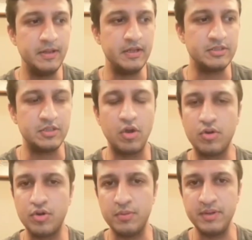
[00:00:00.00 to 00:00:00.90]
It's
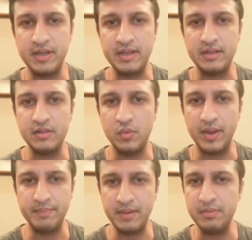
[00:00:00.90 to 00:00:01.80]
not going to be the
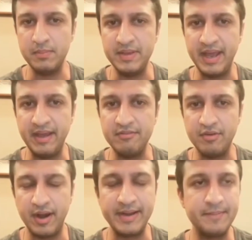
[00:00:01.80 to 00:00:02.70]
way people behave,
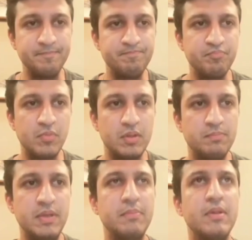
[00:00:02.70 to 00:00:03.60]
right?
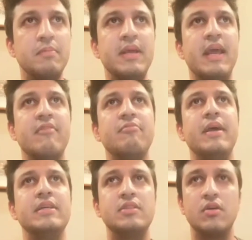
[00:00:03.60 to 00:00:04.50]
People behave
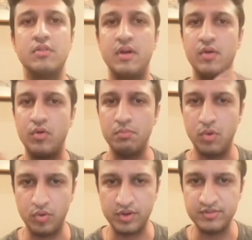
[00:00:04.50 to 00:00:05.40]
based on their own
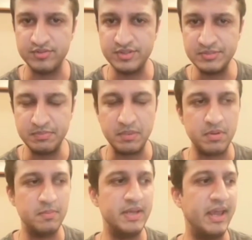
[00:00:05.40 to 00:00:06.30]
motives.
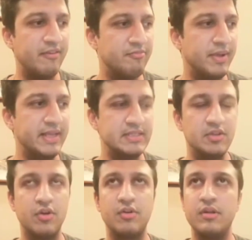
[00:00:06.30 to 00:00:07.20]
People behave
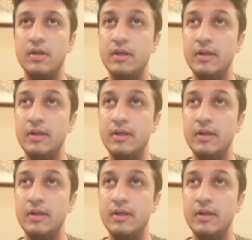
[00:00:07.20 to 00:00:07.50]
based on